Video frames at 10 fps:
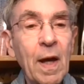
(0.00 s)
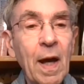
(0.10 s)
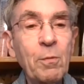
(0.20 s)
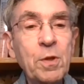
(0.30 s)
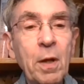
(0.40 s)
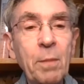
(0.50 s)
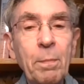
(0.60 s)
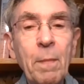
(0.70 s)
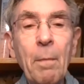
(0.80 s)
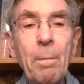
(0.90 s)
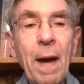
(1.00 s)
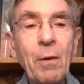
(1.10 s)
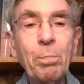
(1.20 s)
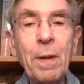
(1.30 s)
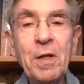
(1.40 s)
I was on
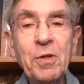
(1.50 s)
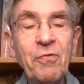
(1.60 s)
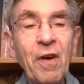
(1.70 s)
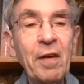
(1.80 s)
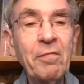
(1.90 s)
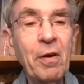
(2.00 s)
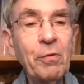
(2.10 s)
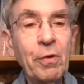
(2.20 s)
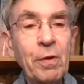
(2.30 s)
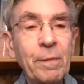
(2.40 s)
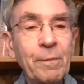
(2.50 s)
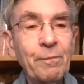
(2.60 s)
about page 500.